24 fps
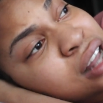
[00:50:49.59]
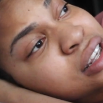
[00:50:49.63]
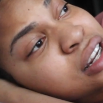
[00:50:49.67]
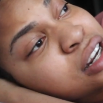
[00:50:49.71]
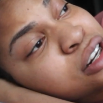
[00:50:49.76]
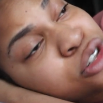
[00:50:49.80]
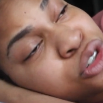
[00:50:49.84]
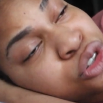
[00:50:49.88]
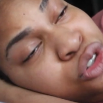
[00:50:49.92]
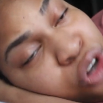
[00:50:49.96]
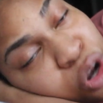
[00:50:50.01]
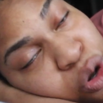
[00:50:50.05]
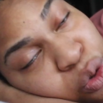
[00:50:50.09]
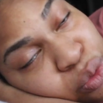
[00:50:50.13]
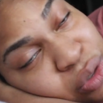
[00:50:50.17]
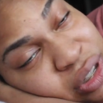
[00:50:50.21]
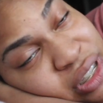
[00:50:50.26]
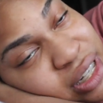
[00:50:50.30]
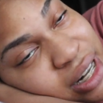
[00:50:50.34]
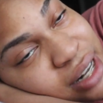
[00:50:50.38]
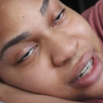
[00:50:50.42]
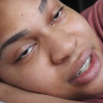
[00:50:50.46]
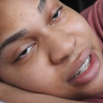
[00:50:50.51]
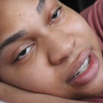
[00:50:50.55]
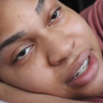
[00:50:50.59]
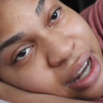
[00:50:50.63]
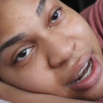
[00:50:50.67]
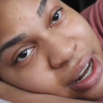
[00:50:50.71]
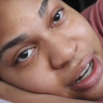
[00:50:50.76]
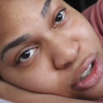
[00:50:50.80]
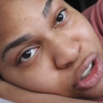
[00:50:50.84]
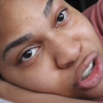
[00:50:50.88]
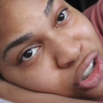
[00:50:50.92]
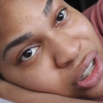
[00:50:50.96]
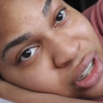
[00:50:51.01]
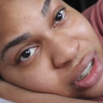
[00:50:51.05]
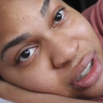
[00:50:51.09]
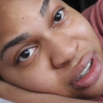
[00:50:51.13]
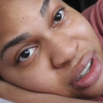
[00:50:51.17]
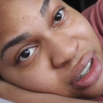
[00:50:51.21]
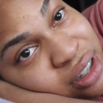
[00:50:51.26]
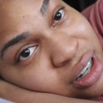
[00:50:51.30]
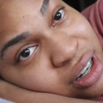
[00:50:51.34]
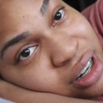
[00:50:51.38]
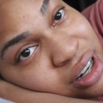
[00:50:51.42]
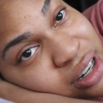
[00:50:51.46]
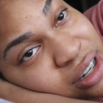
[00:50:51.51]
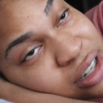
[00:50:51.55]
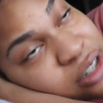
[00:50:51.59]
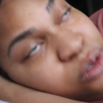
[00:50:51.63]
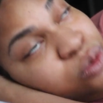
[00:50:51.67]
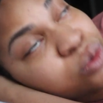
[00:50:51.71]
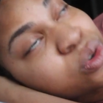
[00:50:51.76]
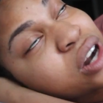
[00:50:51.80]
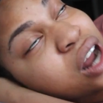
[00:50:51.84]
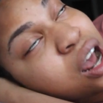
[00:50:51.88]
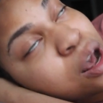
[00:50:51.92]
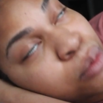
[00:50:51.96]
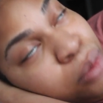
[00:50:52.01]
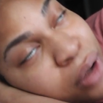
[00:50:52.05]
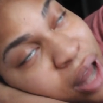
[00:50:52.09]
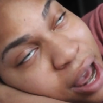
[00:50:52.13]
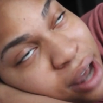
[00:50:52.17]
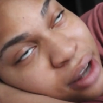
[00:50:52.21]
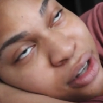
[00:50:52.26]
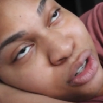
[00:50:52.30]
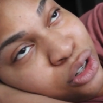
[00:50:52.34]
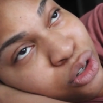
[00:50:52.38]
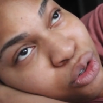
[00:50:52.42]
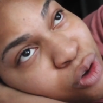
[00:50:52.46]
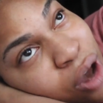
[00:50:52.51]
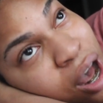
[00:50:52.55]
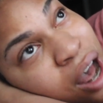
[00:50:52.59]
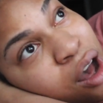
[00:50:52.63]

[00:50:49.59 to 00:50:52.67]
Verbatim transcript: There's no resuscitation, because when I block you,